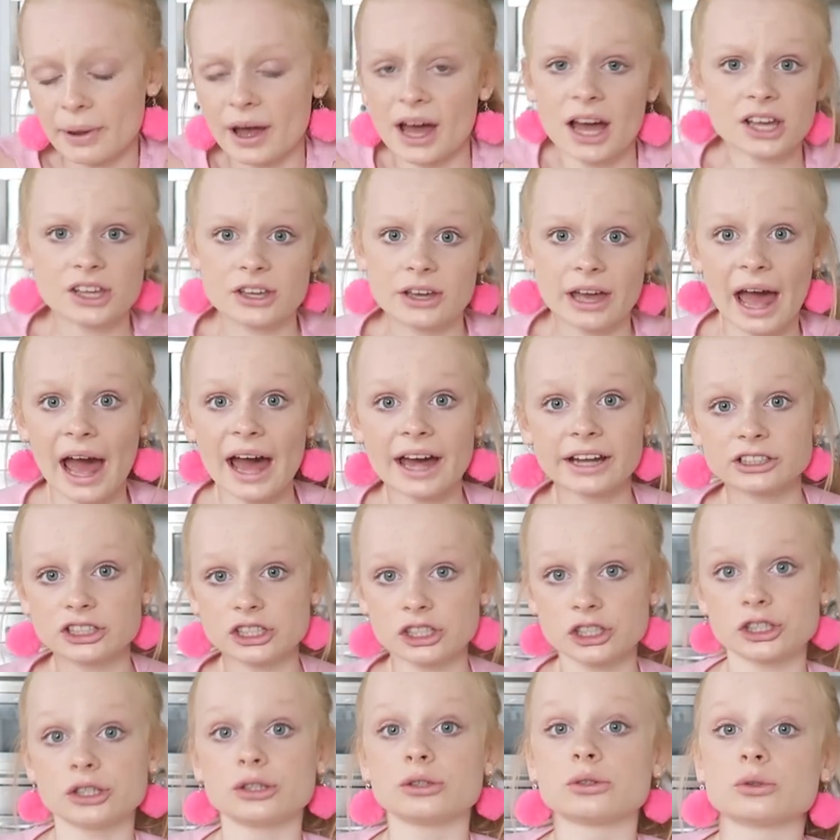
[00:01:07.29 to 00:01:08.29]
but you can
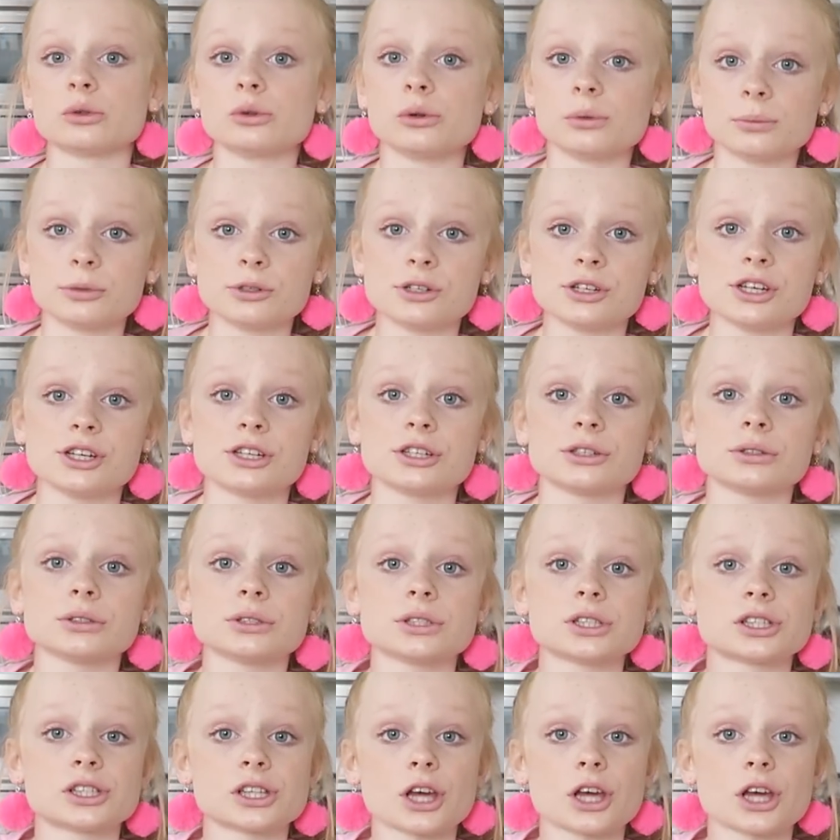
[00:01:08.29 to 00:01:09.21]
just use normal noodles.